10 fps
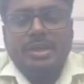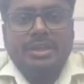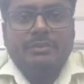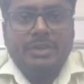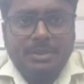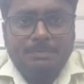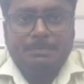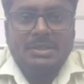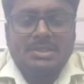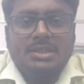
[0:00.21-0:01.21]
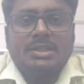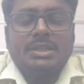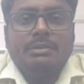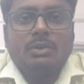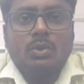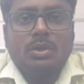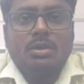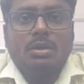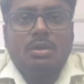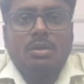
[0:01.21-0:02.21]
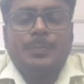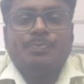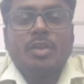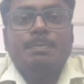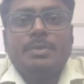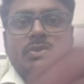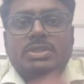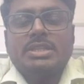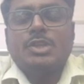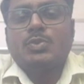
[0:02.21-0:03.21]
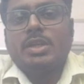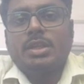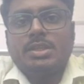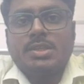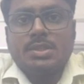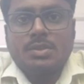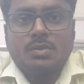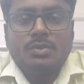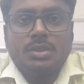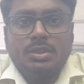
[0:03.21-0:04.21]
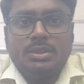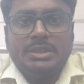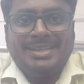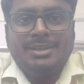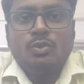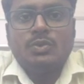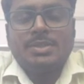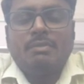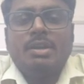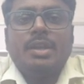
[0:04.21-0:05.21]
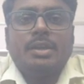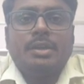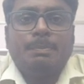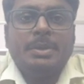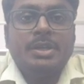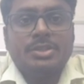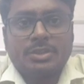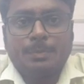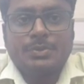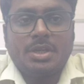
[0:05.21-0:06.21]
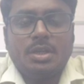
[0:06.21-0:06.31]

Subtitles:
Very pleasant evening one and all. In previous class we can discuss on the 8279 pin description.